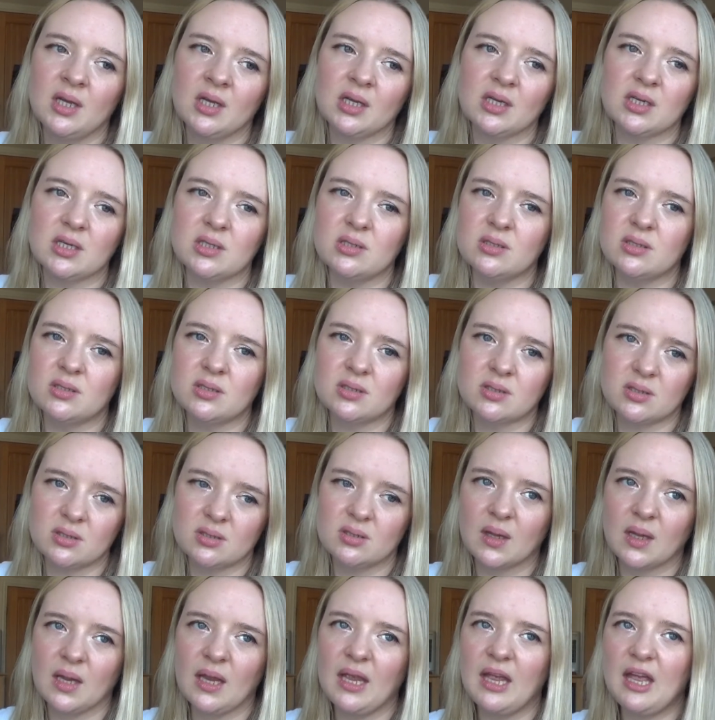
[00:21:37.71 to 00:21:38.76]
because
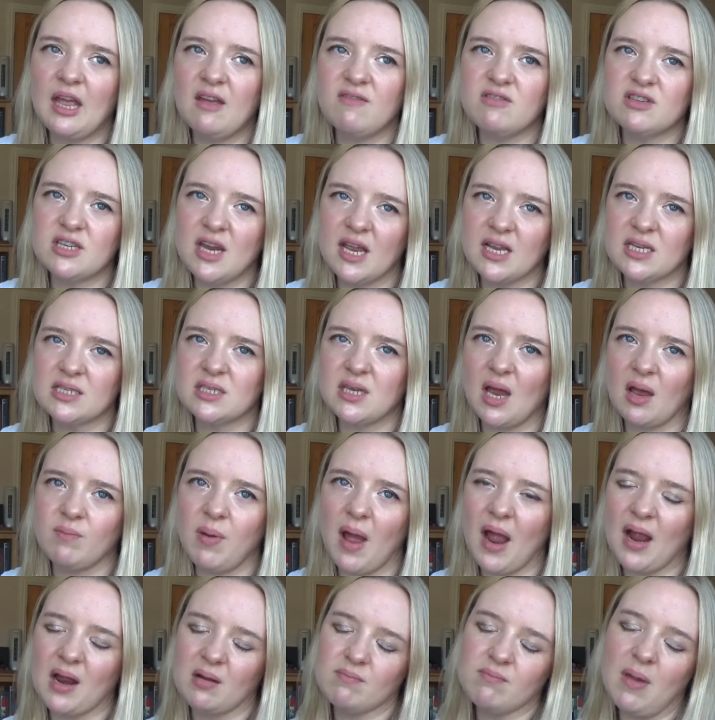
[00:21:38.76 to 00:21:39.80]
if you take a step
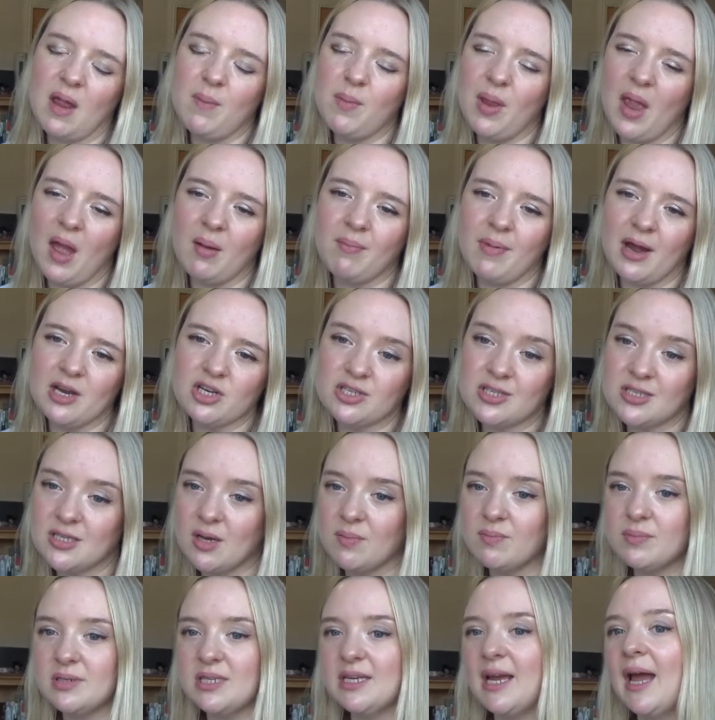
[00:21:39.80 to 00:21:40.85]
back and maybe imagine
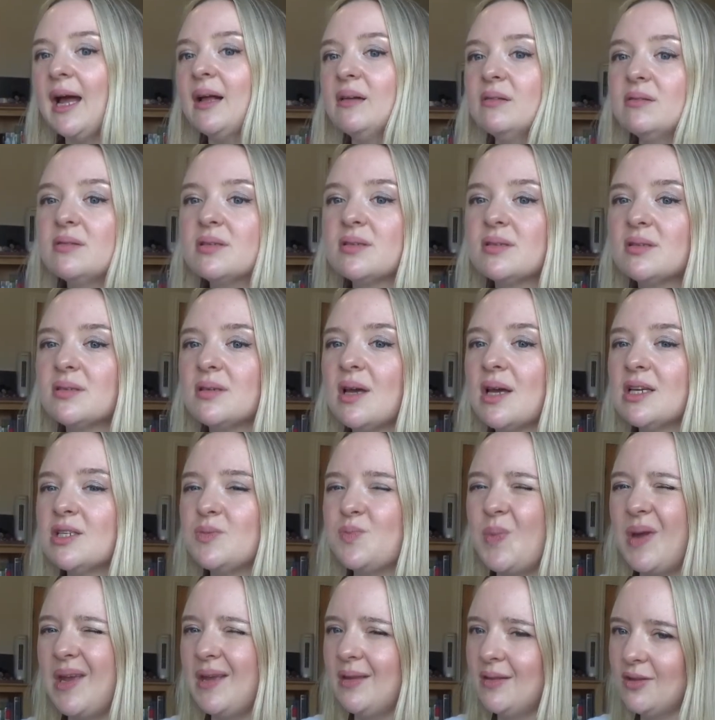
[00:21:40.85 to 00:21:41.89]
somebody else as
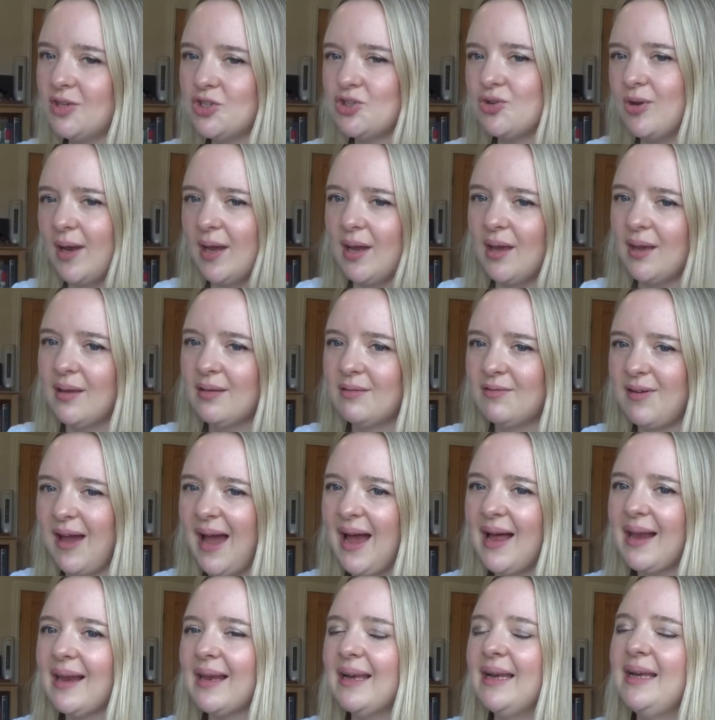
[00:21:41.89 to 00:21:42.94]
being the trigger for
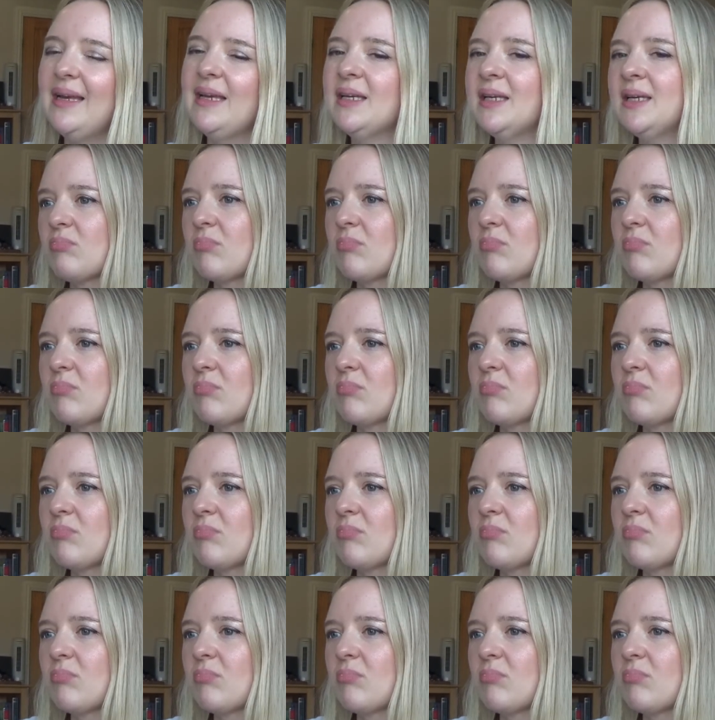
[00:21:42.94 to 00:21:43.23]
Ali,